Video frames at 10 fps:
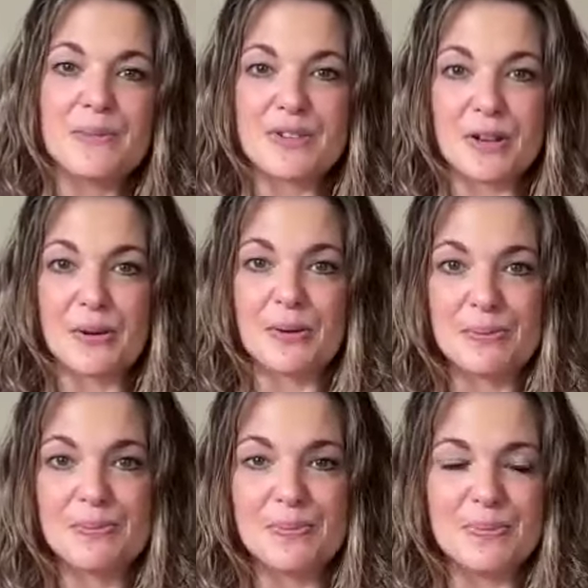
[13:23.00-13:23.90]

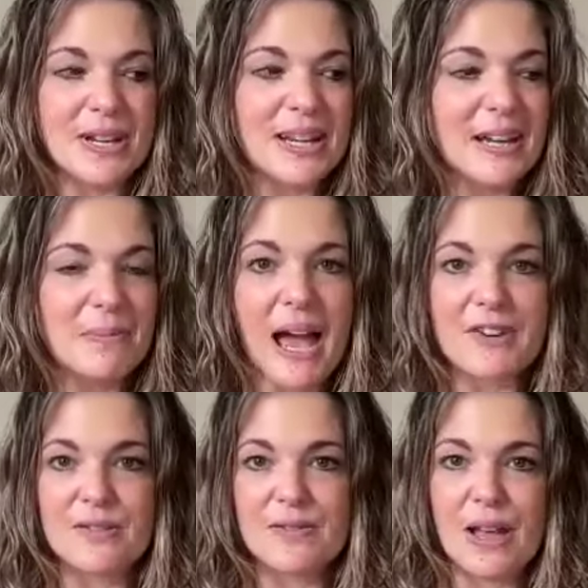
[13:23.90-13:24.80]
So bringing in
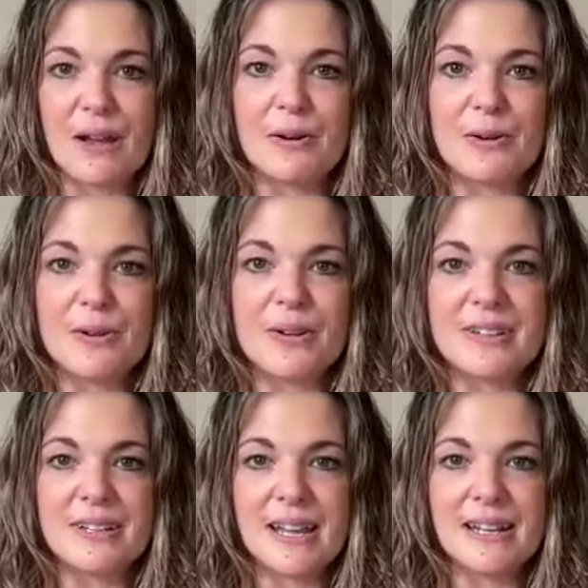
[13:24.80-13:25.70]
passion flower, who
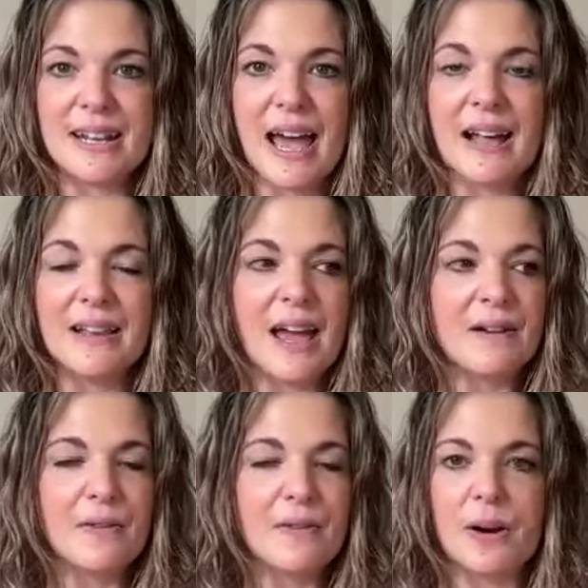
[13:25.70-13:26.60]
is an
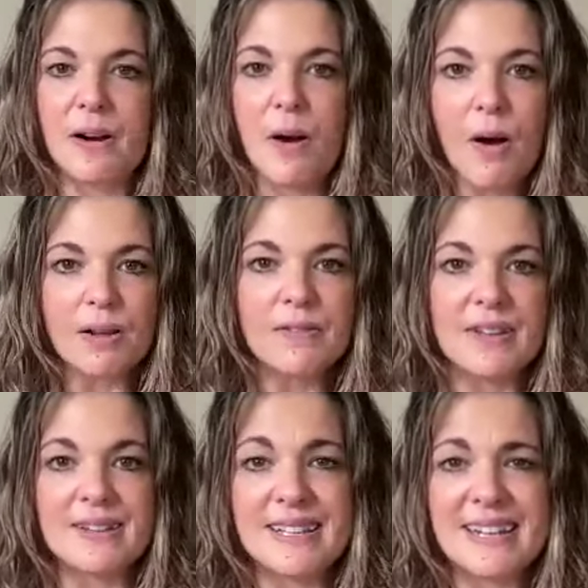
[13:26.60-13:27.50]
ally for all of
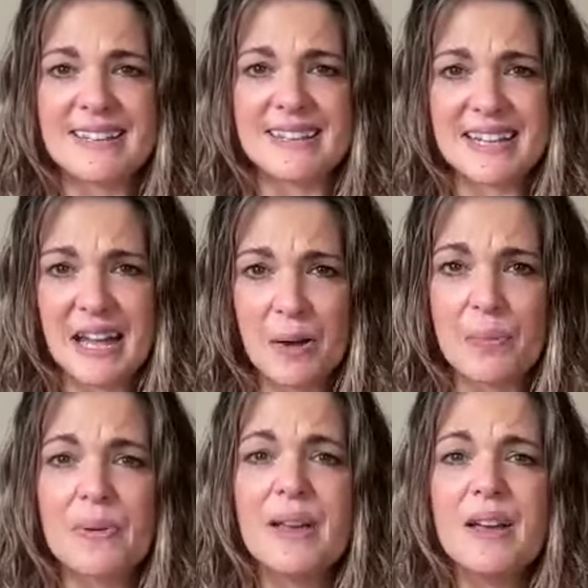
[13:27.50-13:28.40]
these things, and to
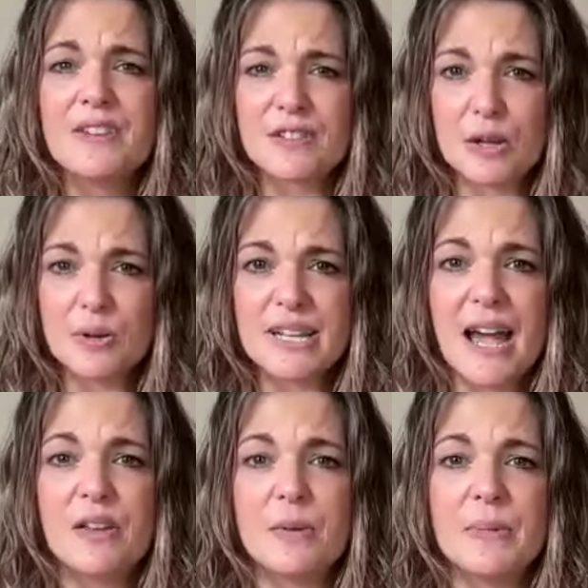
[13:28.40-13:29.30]
help slow
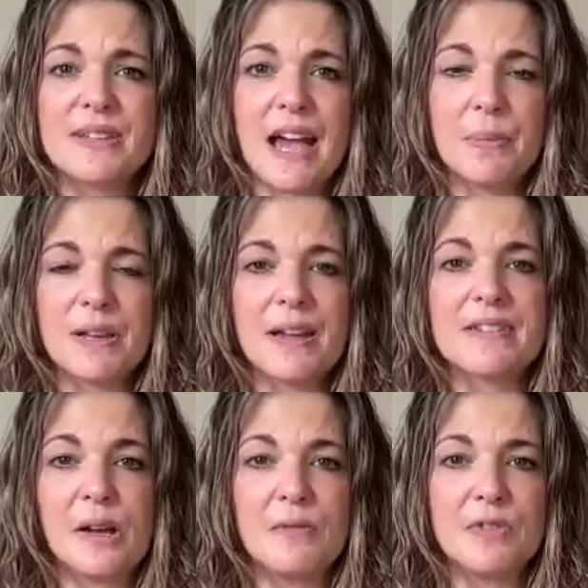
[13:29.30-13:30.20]
down the
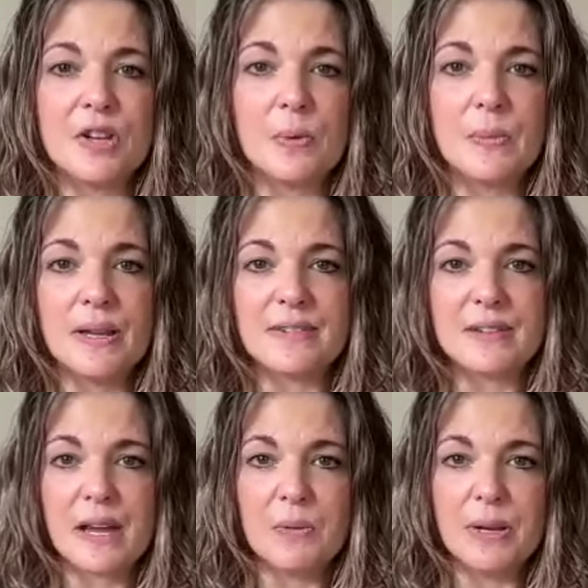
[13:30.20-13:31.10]
metabolizing of dopamine
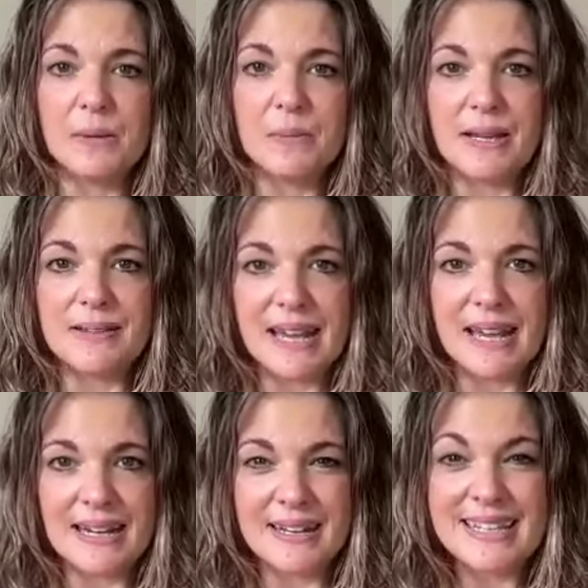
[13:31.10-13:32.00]
so that we can
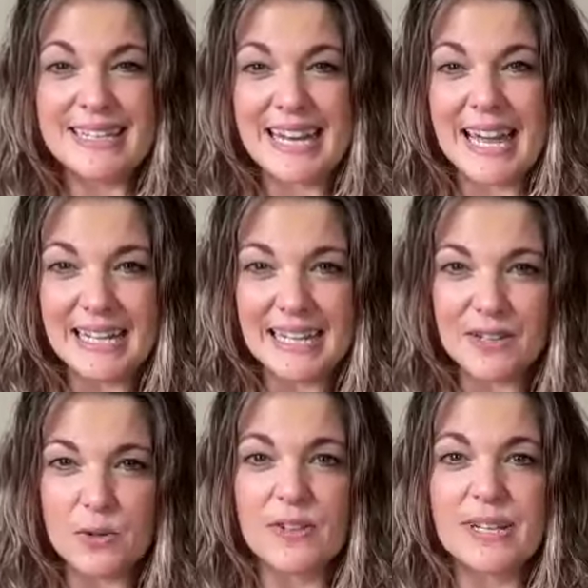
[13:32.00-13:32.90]
maintain a steady,
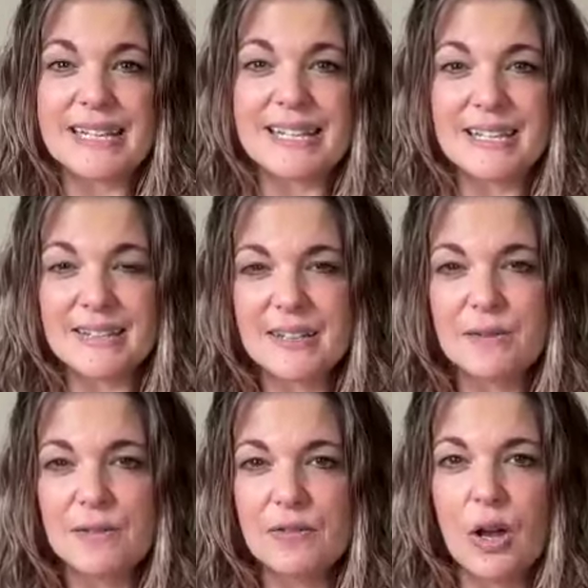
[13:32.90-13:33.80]
sort of
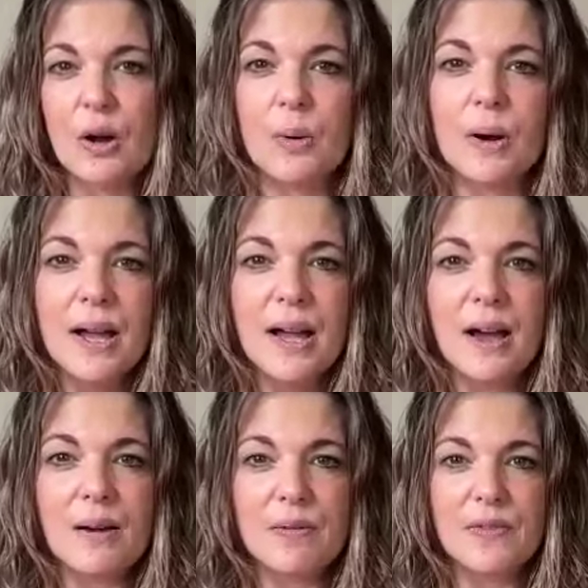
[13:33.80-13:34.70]
consistent flow
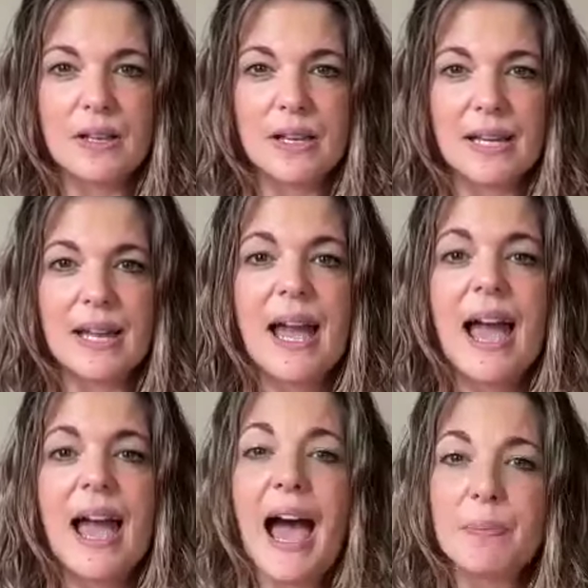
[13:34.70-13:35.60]
of feeling
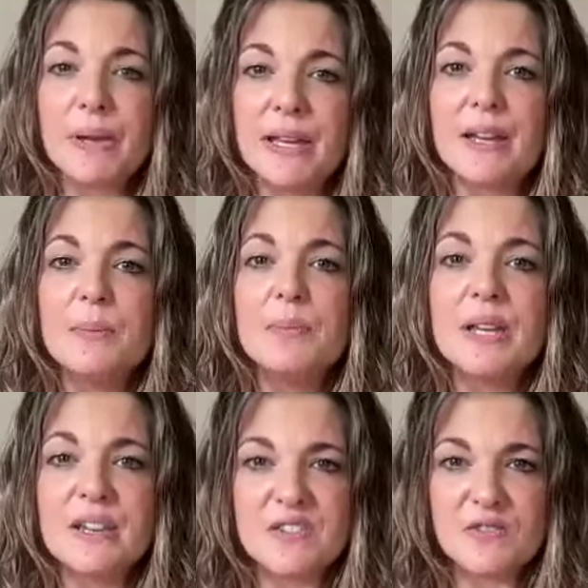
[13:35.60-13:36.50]
happy,
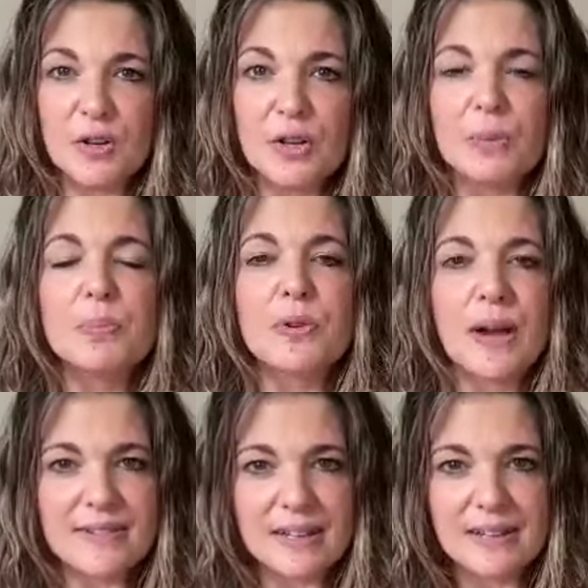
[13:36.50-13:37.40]
peaceful,
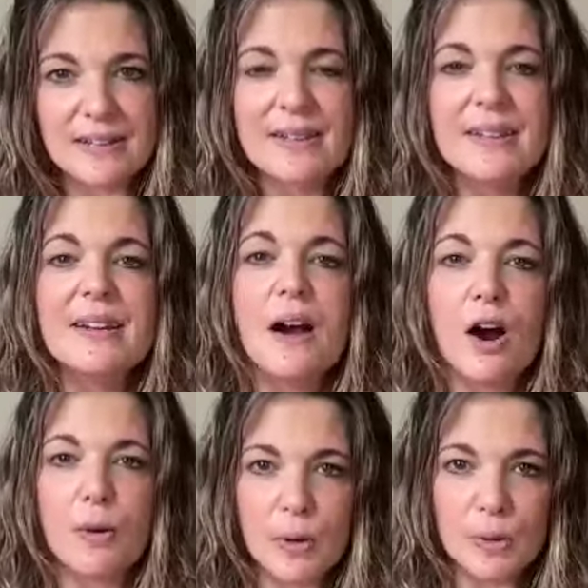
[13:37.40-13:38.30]
present,
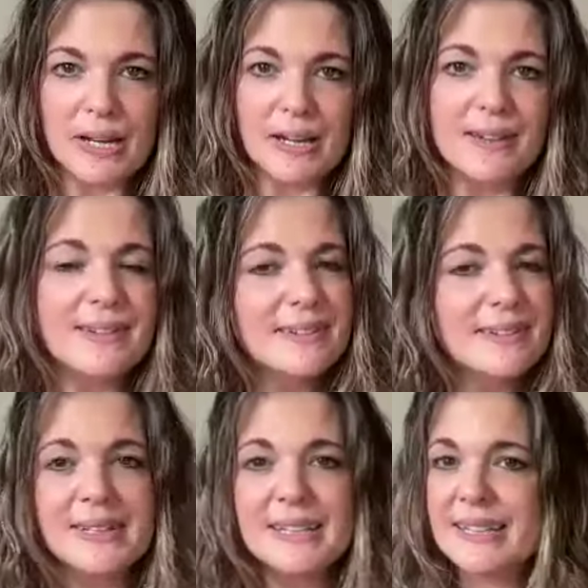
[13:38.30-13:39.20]
harmonious.
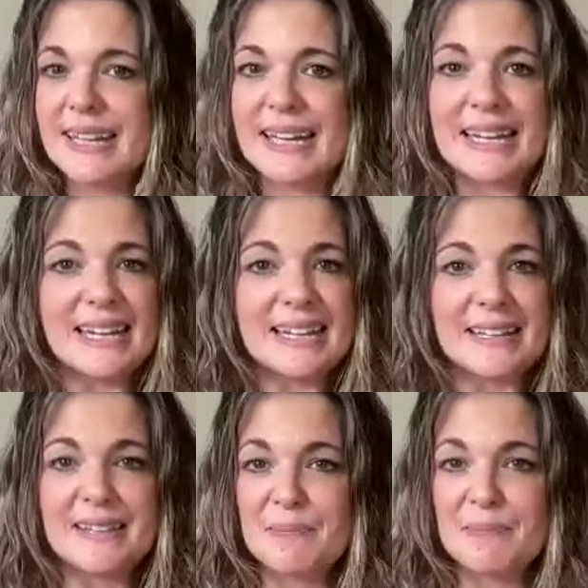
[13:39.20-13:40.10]
Like
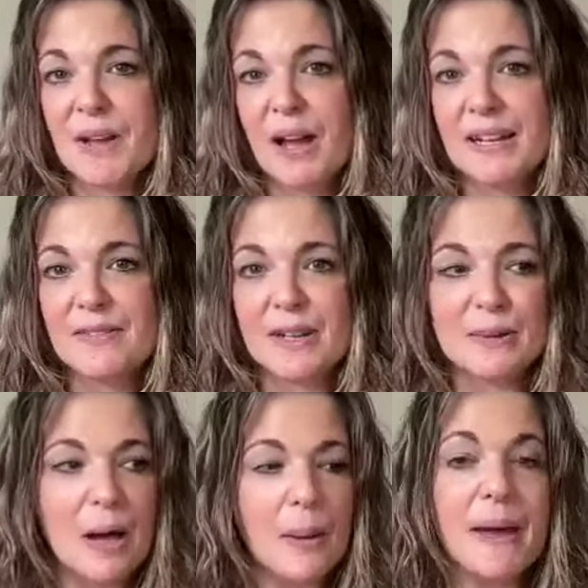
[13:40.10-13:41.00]
it's kind of
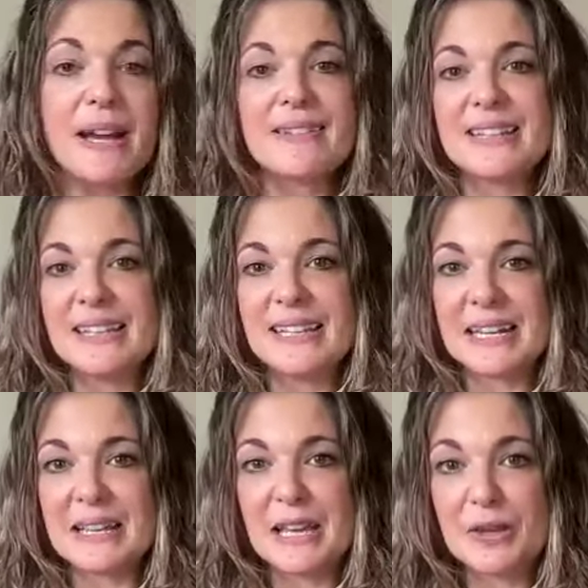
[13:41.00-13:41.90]
a medicine that
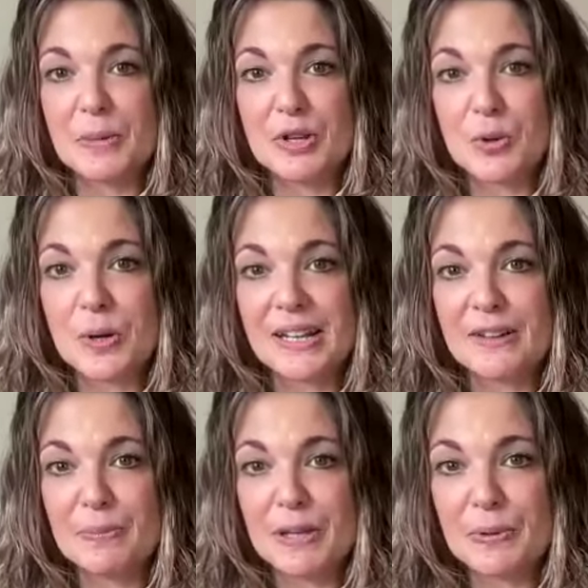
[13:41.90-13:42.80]
I think the majority
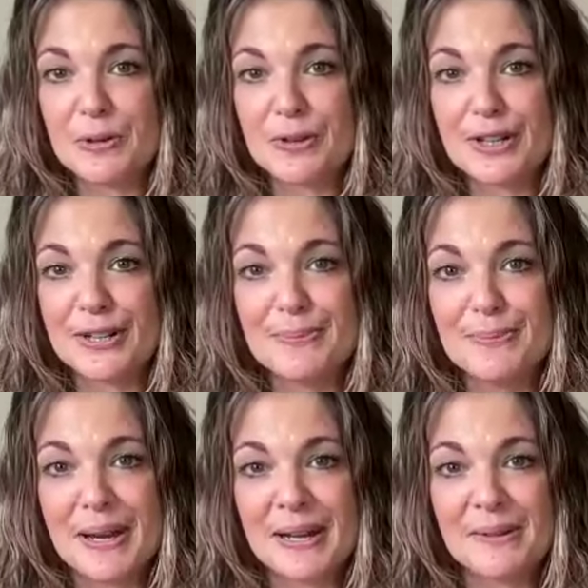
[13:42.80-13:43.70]
of people could
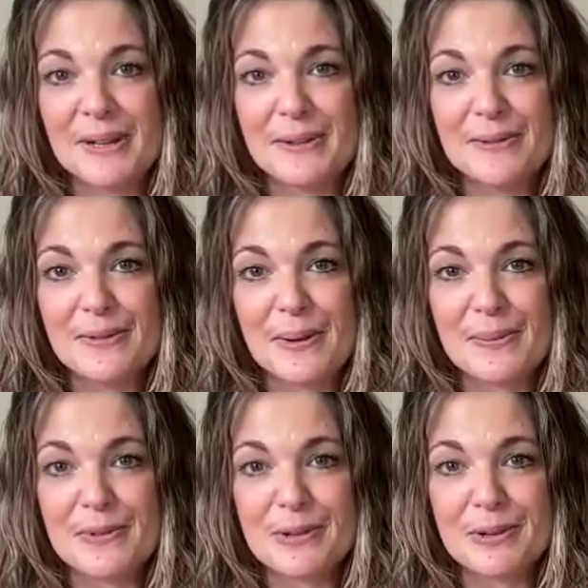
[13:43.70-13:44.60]
benefit
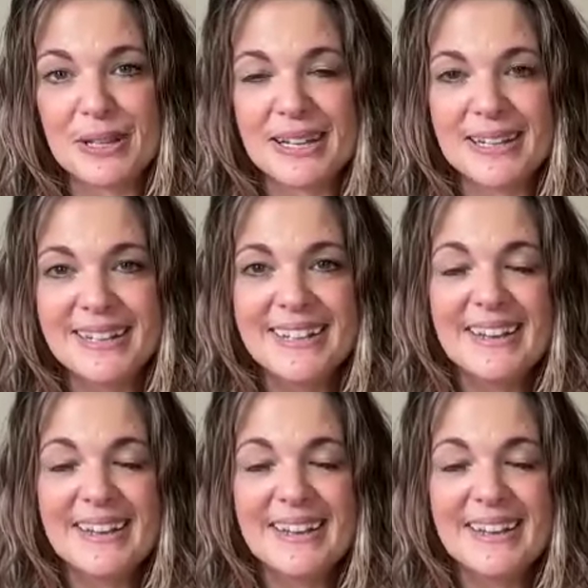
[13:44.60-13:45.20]
from truly.